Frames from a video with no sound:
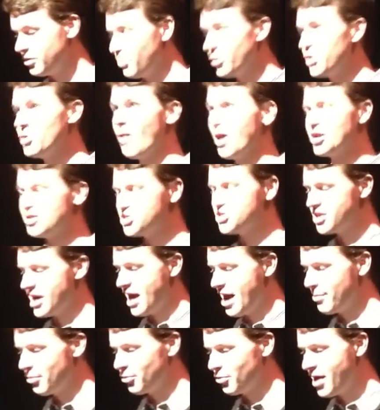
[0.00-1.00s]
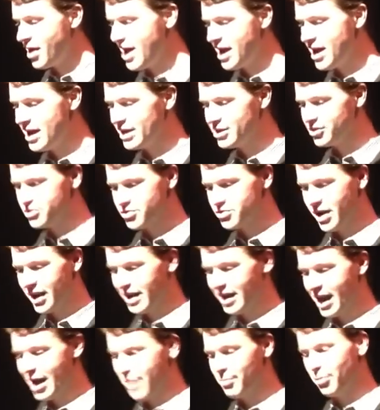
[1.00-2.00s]
We watched cabaret and drank
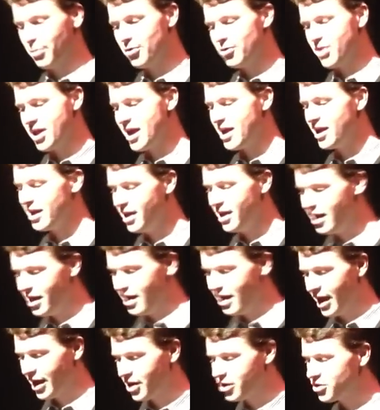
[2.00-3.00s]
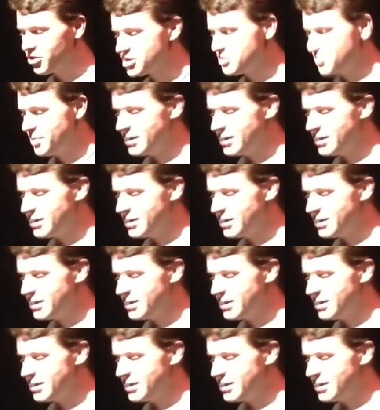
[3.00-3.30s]
Cabernet and cooked